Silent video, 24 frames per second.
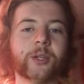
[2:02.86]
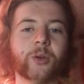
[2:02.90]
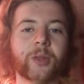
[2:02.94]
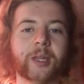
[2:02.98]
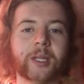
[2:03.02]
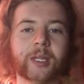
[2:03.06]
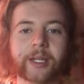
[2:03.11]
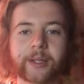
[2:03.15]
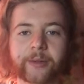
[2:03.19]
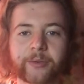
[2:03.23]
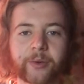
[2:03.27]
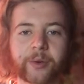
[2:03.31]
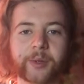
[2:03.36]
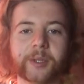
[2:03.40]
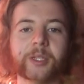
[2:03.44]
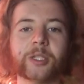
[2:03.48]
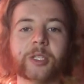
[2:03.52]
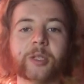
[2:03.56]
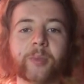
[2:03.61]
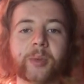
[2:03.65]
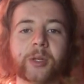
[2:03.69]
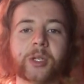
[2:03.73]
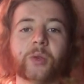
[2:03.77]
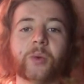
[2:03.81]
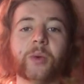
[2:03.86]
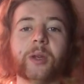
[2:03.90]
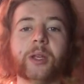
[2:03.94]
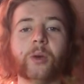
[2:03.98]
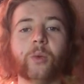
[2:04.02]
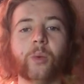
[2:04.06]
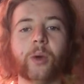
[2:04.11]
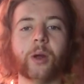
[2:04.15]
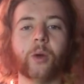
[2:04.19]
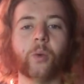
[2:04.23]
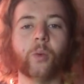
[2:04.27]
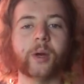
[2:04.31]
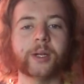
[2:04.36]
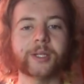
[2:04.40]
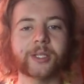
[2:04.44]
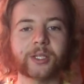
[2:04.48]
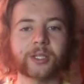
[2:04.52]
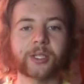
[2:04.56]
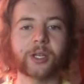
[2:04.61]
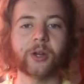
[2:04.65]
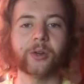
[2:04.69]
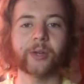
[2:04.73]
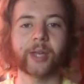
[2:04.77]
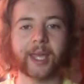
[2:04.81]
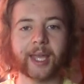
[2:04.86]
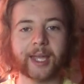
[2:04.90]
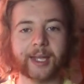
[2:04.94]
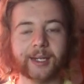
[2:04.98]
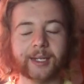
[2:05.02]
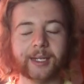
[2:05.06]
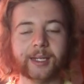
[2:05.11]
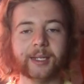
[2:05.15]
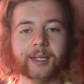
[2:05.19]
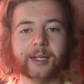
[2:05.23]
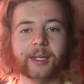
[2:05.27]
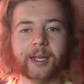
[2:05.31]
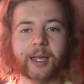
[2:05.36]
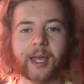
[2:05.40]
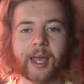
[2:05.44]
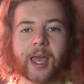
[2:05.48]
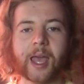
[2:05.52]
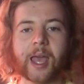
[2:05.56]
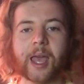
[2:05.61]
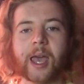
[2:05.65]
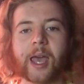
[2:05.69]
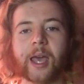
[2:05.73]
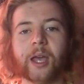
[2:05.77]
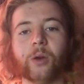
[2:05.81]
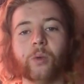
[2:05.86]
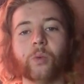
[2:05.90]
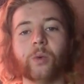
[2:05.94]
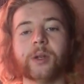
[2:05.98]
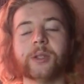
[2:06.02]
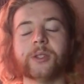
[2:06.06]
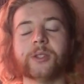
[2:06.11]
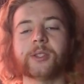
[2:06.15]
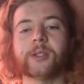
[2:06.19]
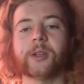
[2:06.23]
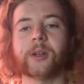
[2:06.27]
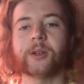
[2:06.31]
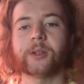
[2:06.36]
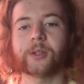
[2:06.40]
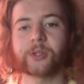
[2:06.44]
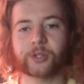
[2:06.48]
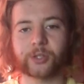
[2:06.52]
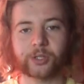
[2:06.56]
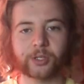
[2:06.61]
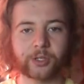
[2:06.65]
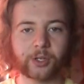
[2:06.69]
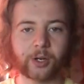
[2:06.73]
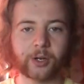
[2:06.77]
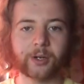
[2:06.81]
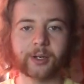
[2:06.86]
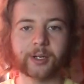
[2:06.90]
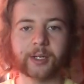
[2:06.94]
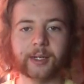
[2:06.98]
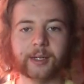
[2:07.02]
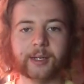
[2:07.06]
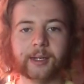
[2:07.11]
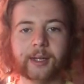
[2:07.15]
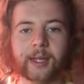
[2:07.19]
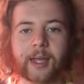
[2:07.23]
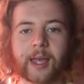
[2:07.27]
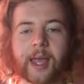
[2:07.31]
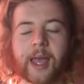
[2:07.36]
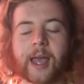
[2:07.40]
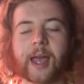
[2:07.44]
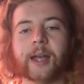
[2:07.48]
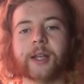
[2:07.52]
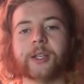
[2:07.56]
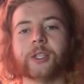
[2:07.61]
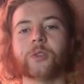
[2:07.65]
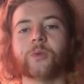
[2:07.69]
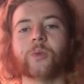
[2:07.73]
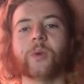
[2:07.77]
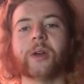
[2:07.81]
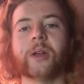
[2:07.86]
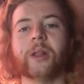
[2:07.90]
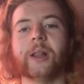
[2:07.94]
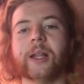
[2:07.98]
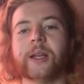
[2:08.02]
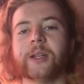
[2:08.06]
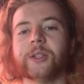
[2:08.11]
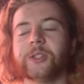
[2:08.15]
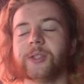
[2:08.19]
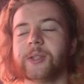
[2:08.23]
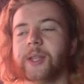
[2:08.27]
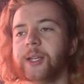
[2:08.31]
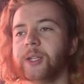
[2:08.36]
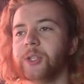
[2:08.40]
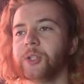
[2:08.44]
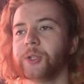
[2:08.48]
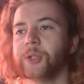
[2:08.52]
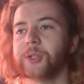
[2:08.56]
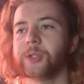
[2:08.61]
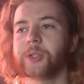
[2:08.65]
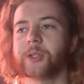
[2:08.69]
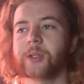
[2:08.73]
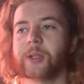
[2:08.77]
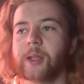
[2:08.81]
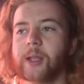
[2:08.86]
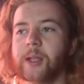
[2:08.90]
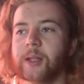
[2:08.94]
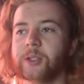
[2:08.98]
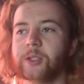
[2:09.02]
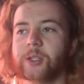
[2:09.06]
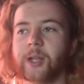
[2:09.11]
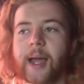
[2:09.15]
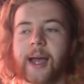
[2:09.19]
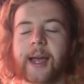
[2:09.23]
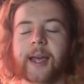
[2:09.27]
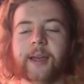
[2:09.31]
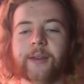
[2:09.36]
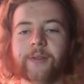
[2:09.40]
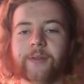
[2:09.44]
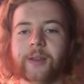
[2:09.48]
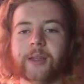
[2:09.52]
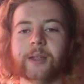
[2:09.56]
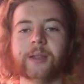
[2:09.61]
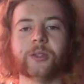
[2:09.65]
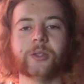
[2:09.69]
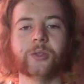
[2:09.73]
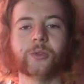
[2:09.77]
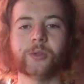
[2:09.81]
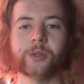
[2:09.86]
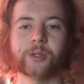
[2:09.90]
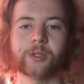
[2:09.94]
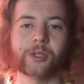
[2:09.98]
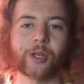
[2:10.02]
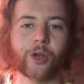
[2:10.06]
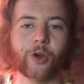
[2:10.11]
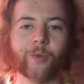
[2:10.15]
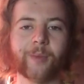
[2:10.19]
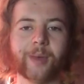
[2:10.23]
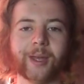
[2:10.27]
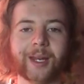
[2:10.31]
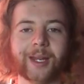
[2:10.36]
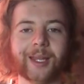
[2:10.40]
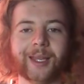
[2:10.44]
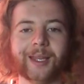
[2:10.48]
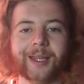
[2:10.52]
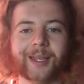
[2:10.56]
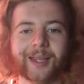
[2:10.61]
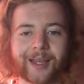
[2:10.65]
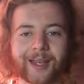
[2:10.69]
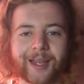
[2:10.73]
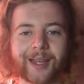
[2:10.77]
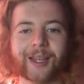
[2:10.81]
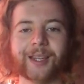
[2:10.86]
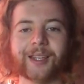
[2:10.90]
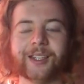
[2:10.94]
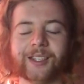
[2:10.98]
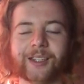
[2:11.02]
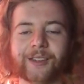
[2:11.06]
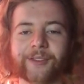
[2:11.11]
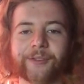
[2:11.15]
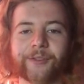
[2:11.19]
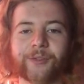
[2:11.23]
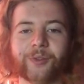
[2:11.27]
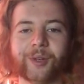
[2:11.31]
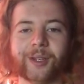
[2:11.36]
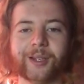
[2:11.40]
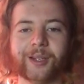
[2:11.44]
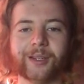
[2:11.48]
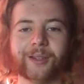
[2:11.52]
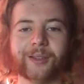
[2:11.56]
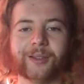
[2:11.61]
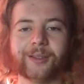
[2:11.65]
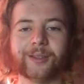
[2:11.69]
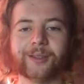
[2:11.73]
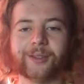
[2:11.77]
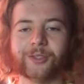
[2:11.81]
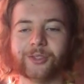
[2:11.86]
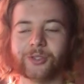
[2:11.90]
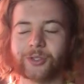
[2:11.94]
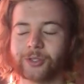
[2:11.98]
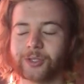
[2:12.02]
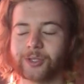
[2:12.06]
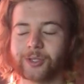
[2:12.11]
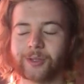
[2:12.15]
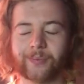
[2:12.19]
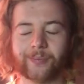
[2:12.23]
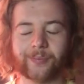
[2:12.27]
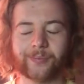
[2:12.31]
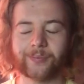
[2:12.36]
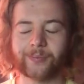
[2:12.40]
tell the difference between where one song ended and one song started, as well as they just dive into so many different just